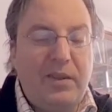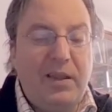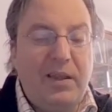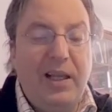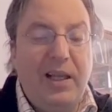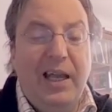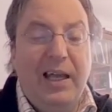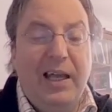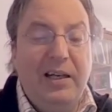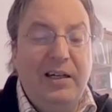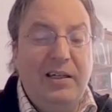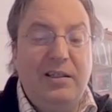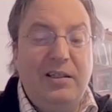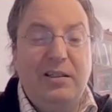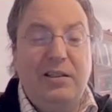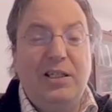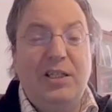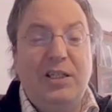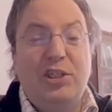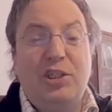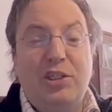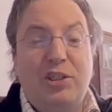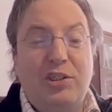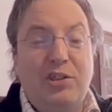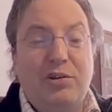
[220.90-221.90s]
And then
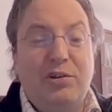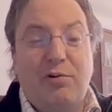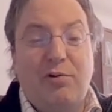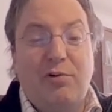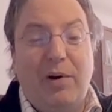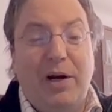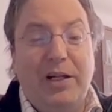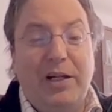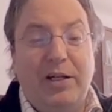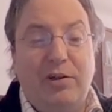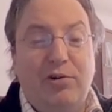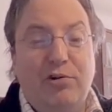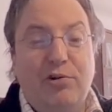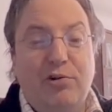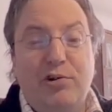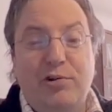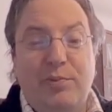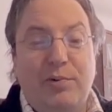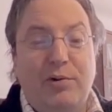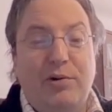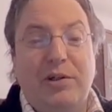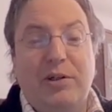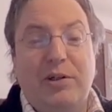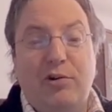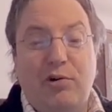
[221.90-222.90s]
this is a quite
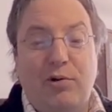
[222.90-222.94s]
usable and